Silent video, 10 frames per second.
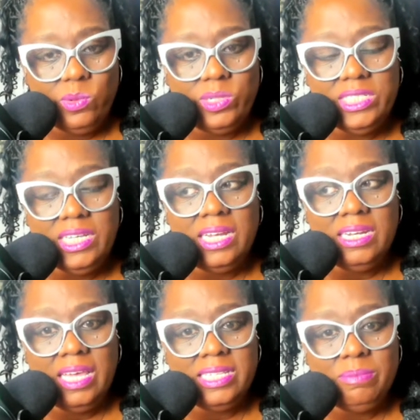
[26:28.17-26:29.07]
Or she
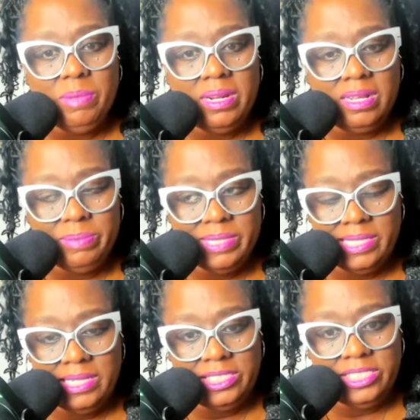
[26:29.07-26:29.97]
underestimated her
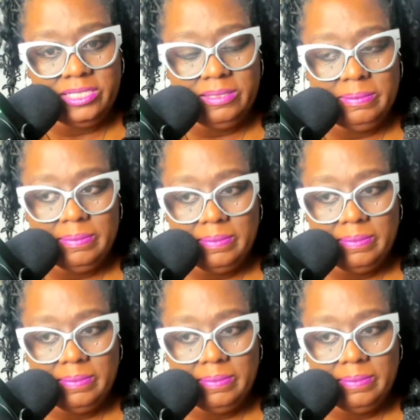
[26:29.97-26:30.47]
position.